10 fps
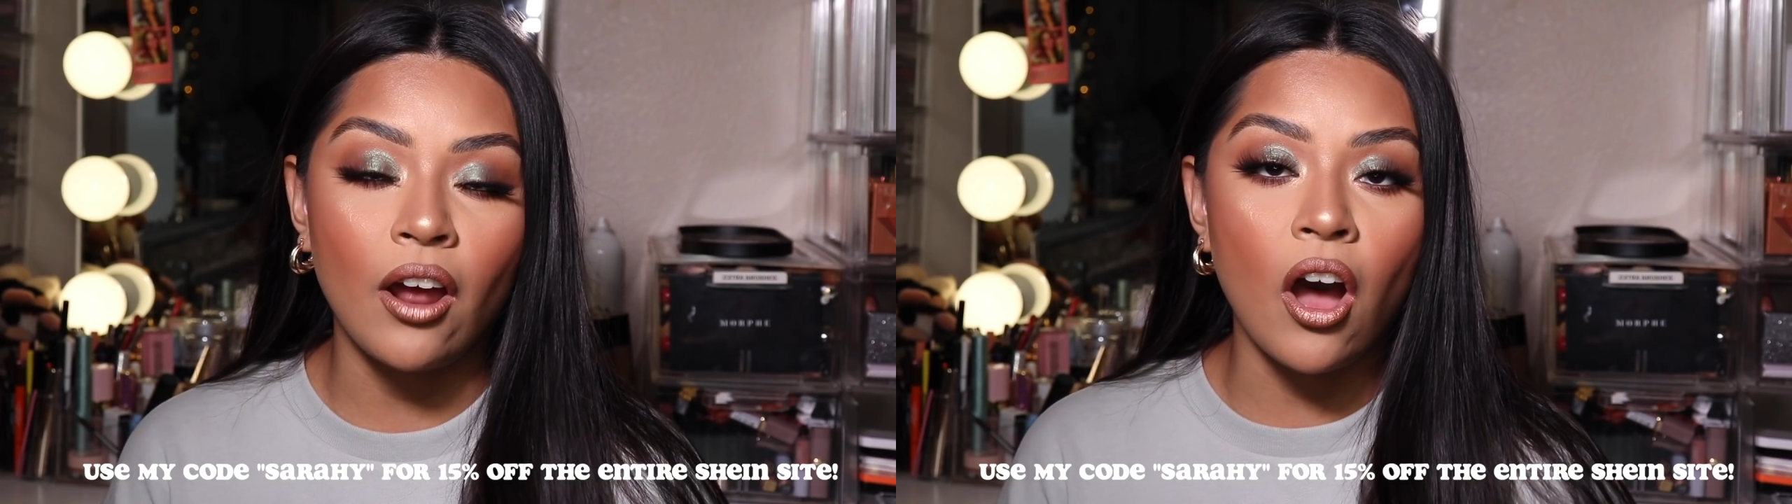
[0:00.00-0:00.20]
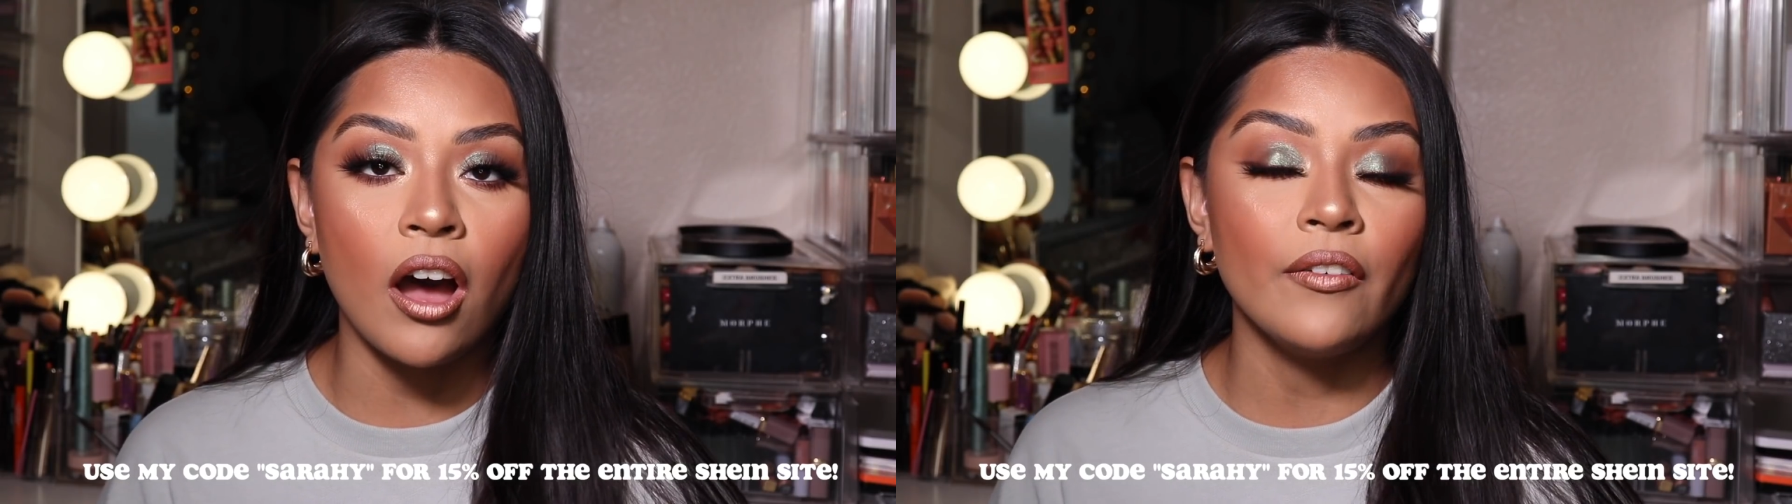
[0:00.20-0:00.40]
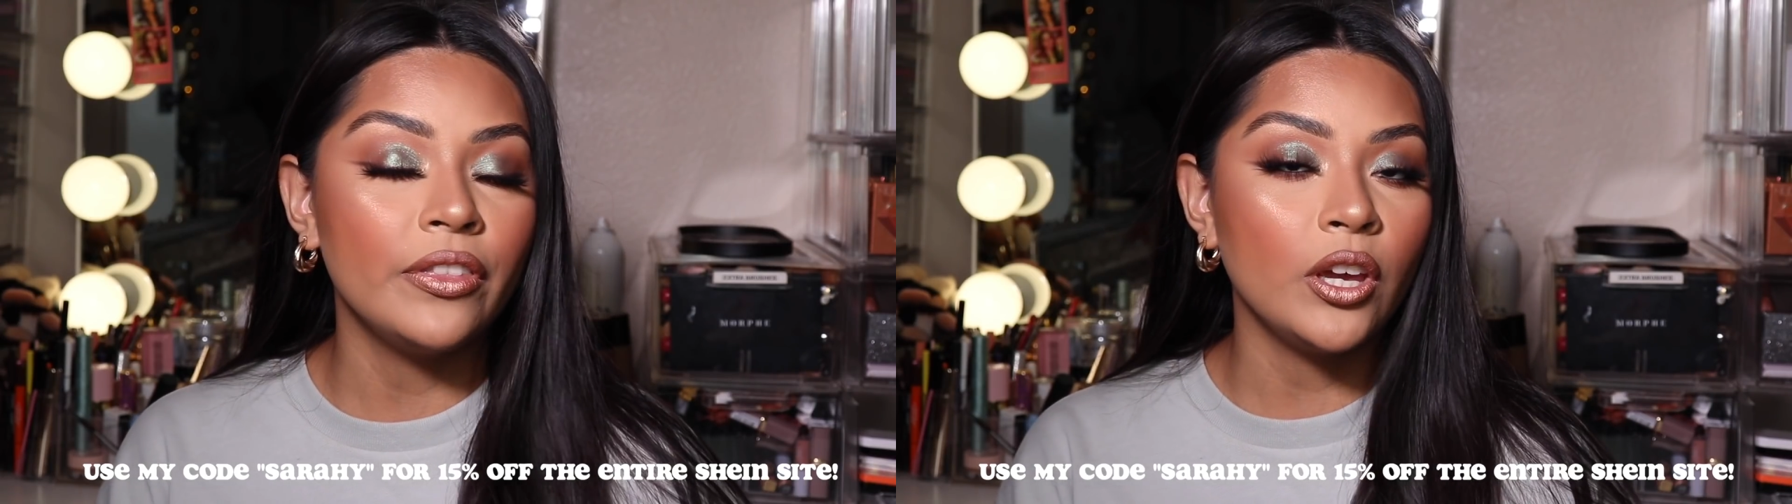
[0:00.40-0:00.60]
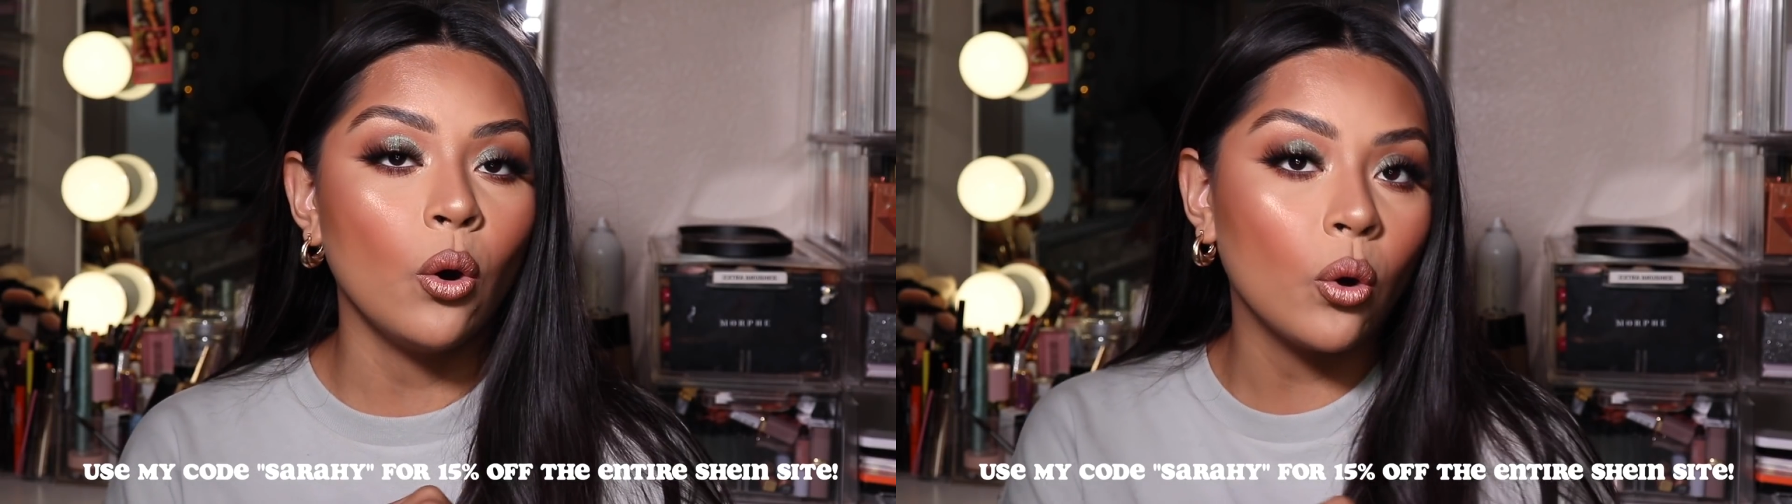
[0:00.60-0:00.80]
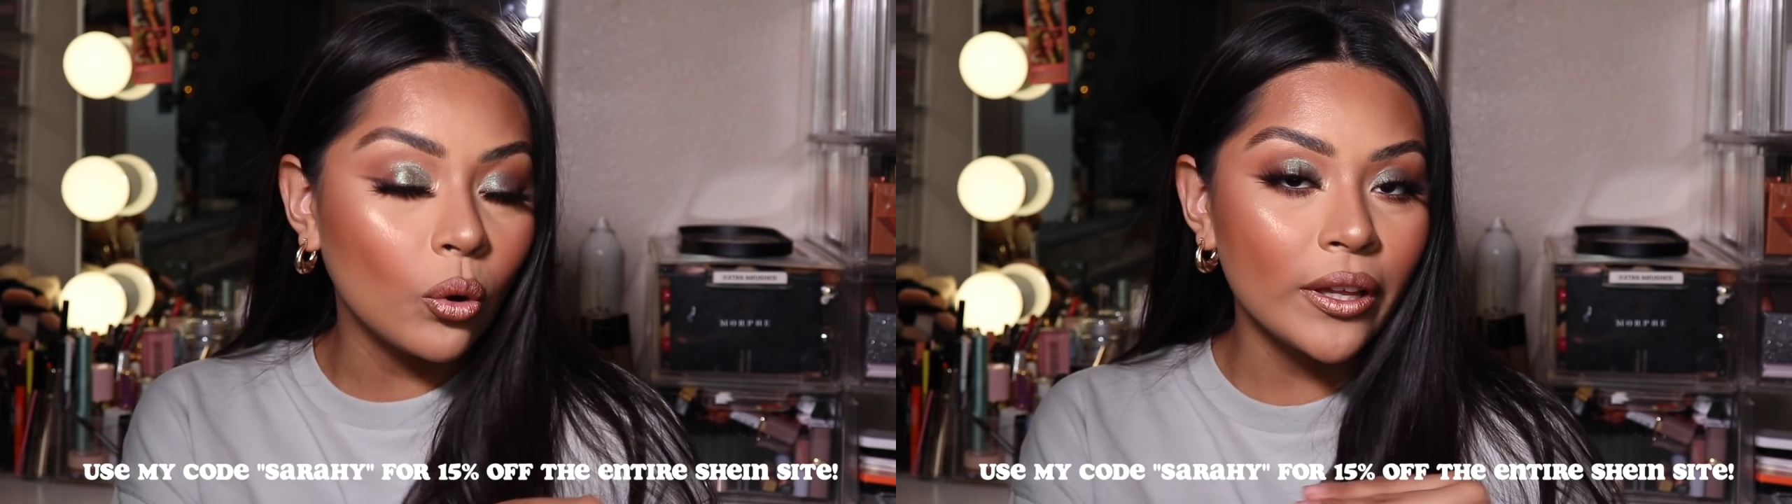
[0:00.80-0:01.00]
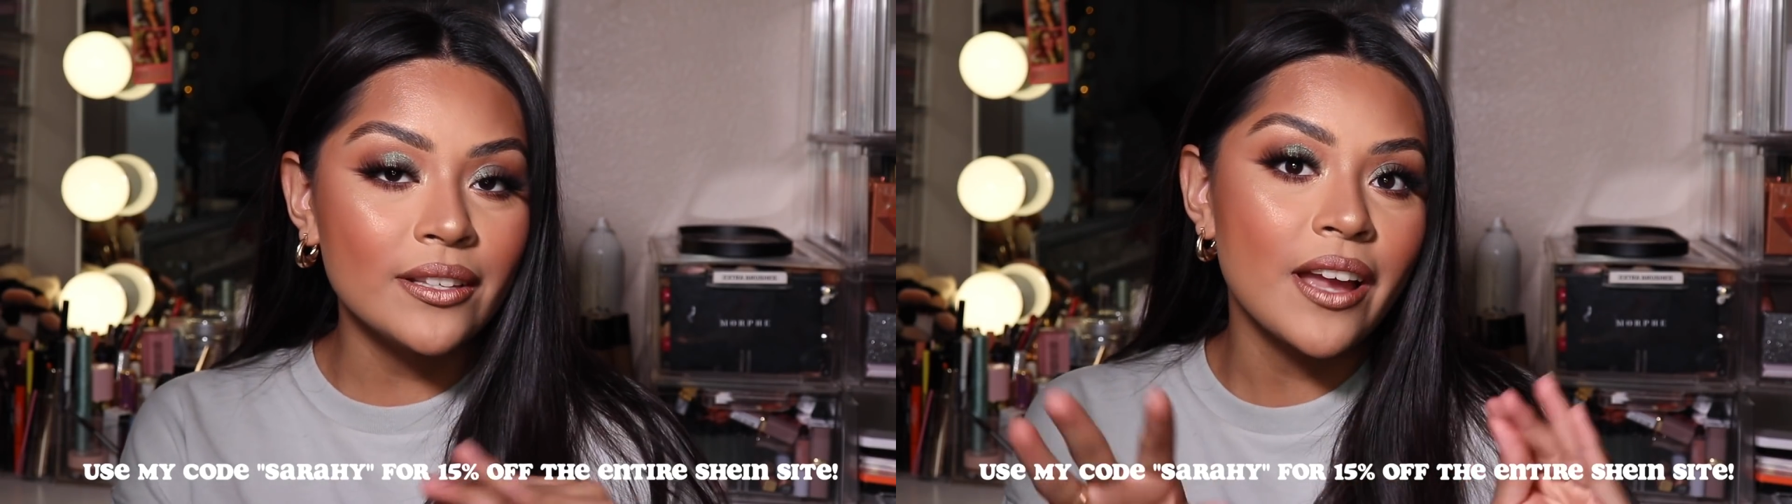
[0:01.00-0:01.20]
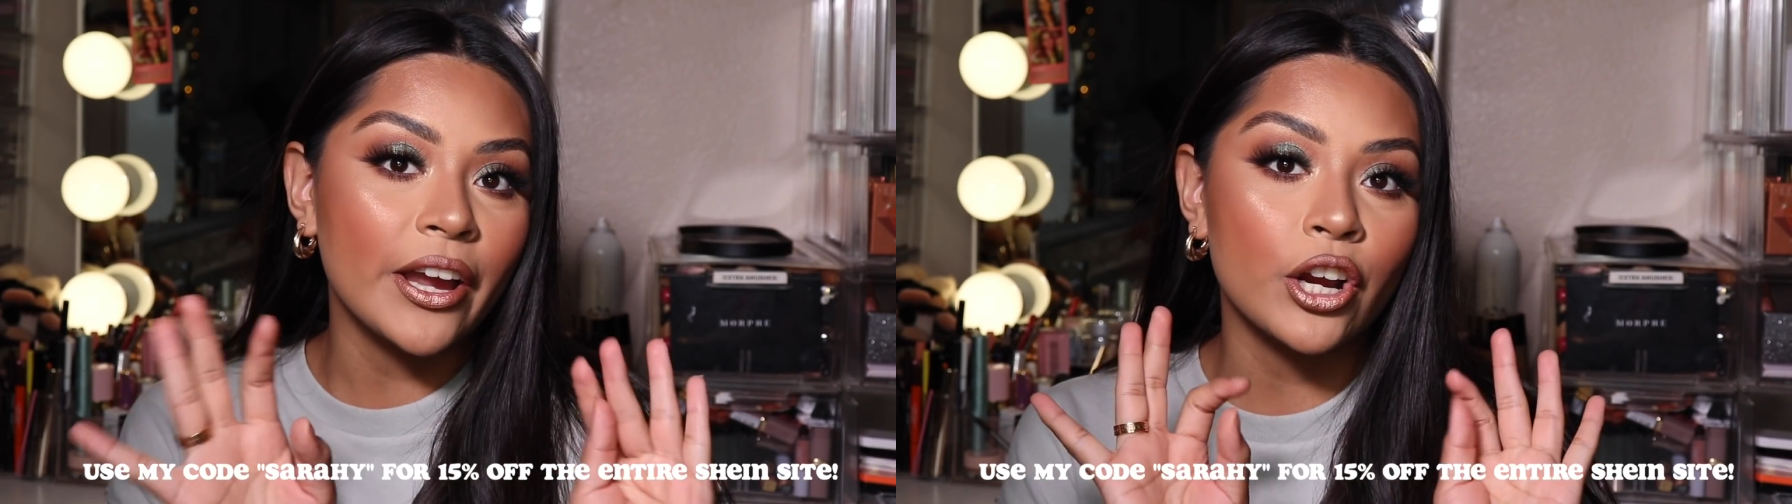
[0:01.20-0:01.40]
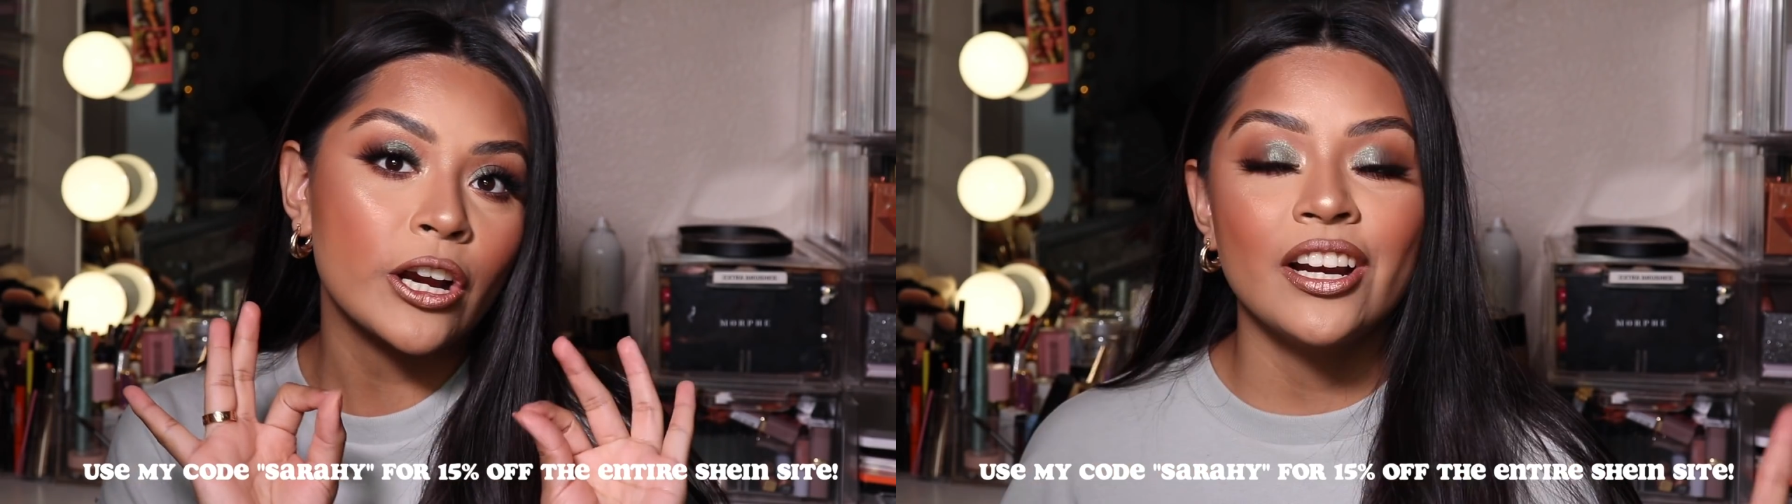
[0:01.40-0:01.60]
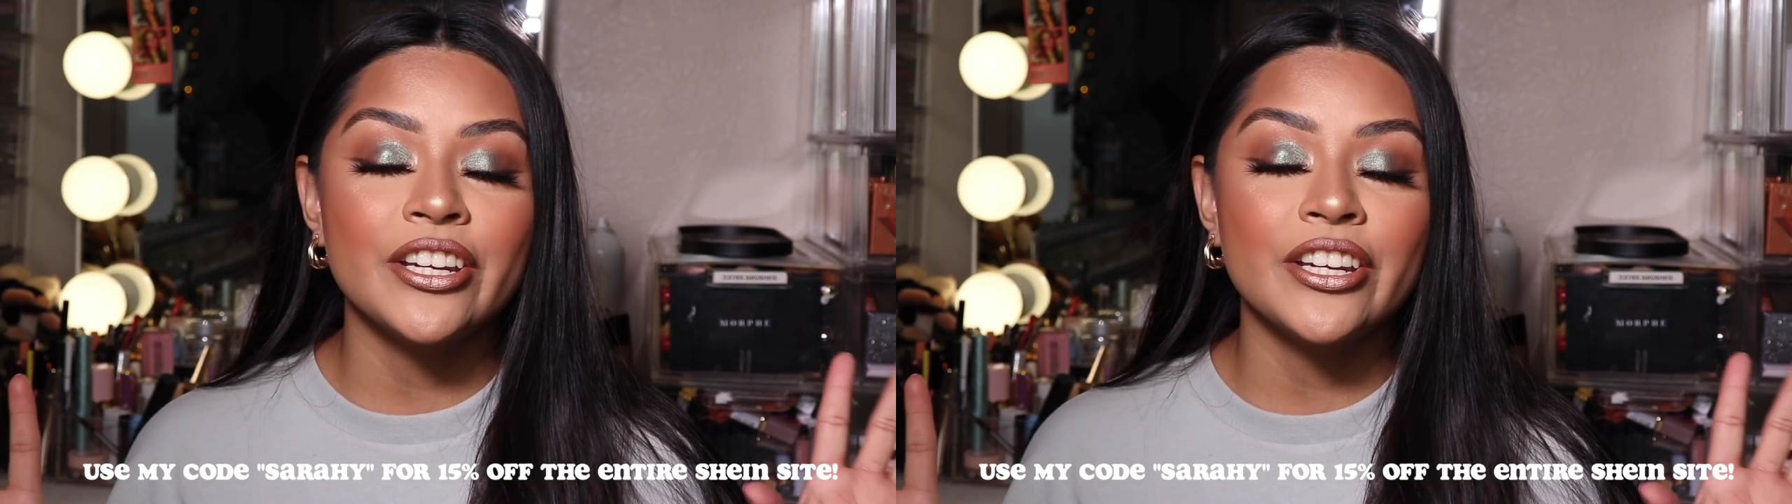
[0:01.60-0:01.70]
off the whole entire